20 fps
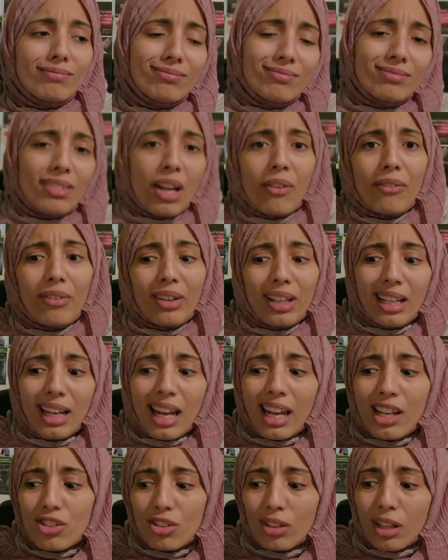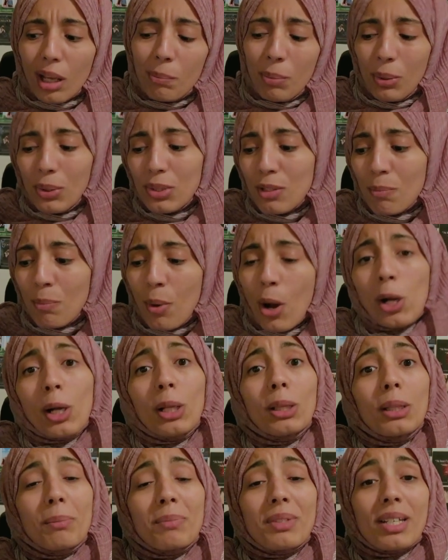not really angel like
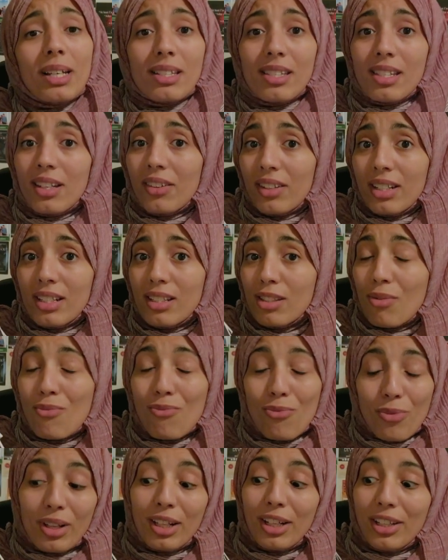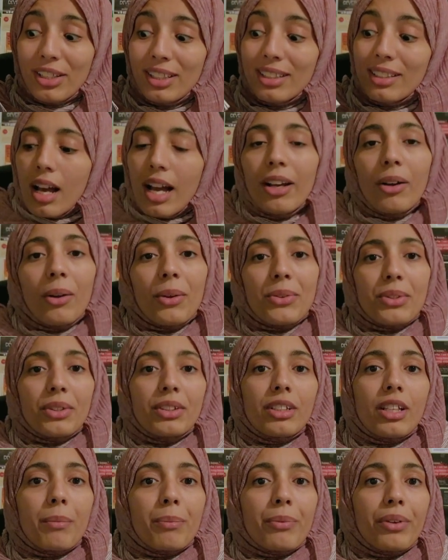post-apocalyptic series really good I also
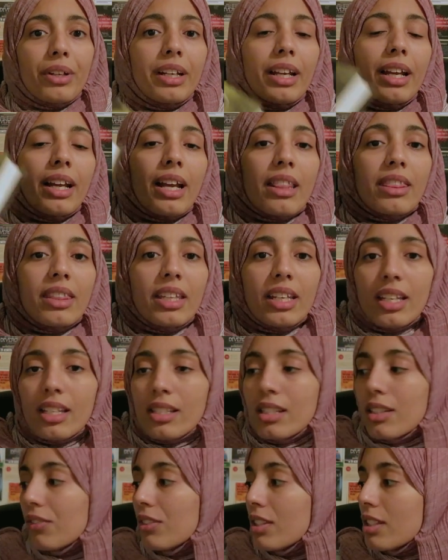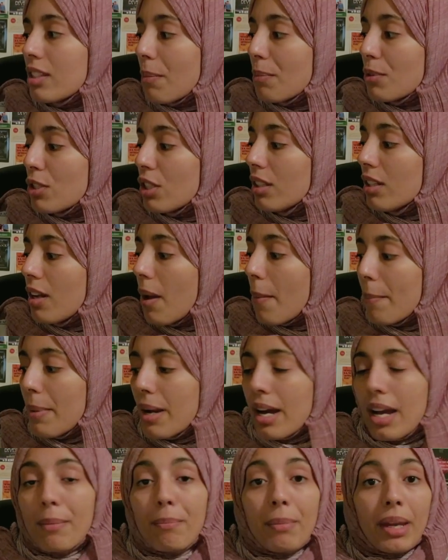ended up reading The Kiss of Deception
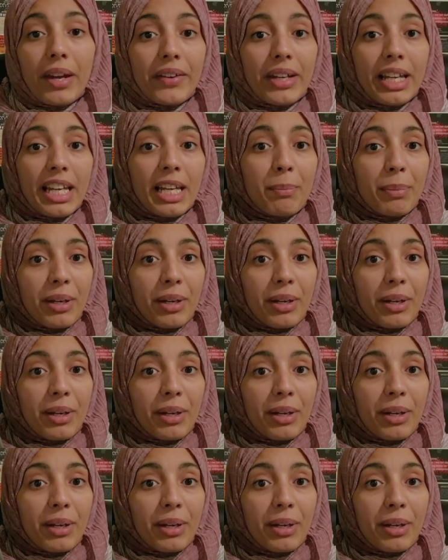by Mary E.